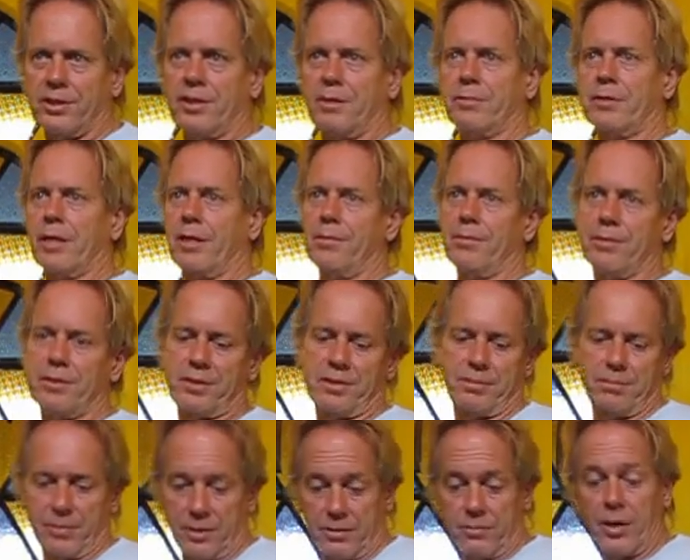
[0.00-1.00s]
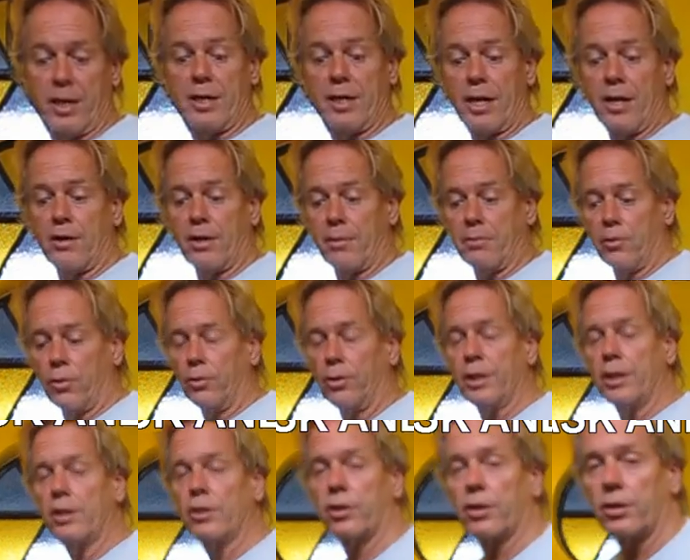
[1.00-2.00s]
Sometimes, but right now I'm
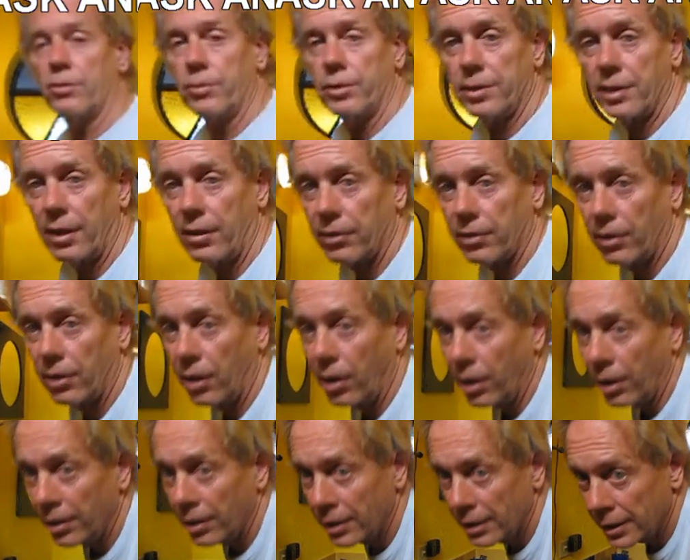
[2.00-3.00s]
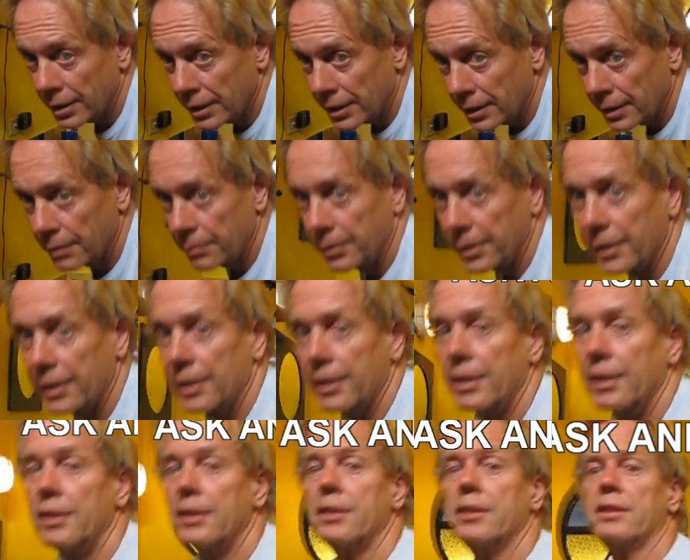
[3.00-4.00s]
only cooking with alcohol
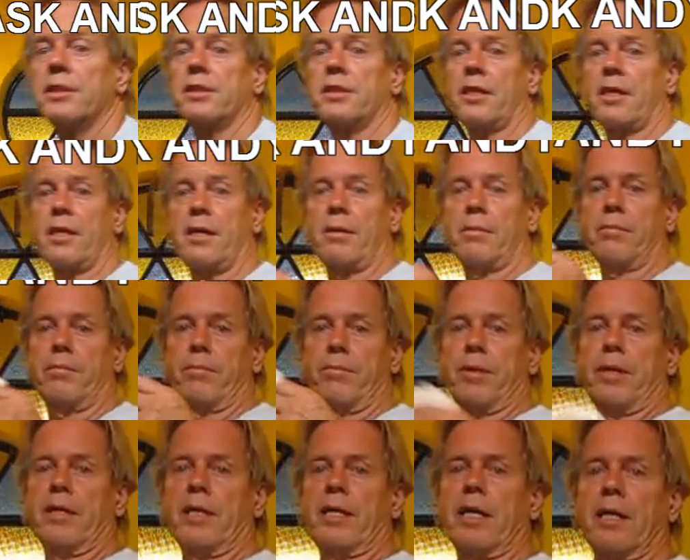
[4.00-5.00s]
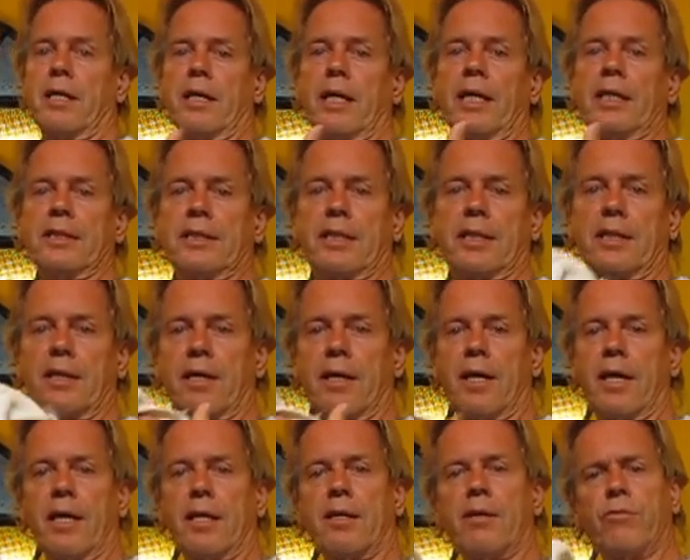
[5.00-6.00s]
because I'm being kind of lazy.
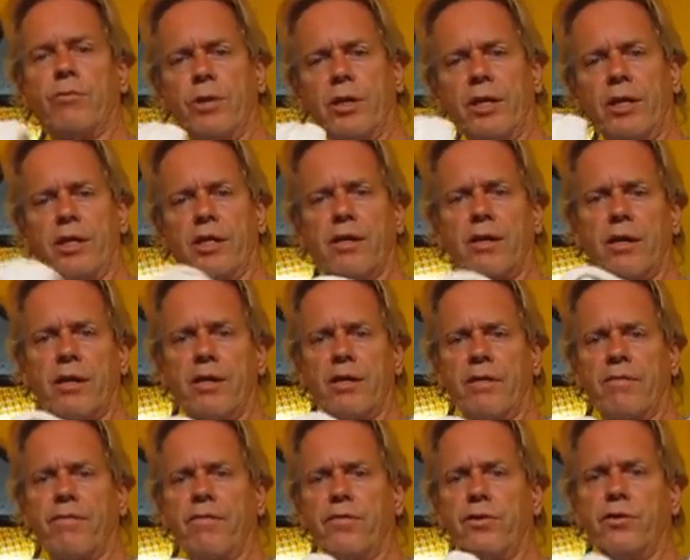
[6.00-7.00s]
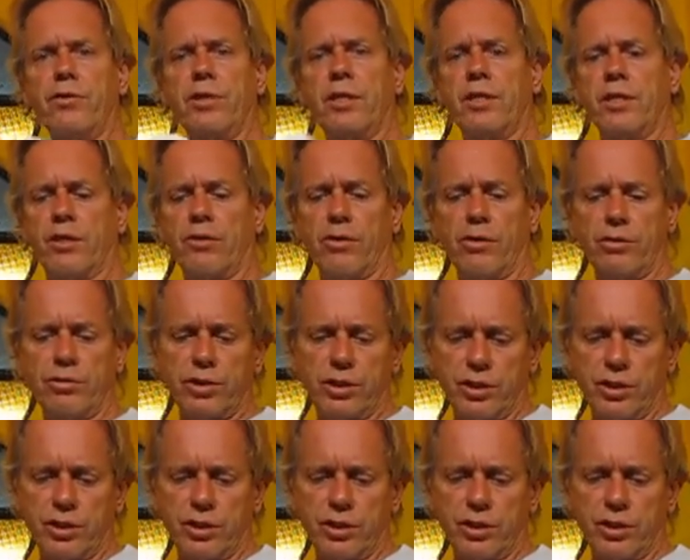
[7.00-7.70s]
And really the food in the grocery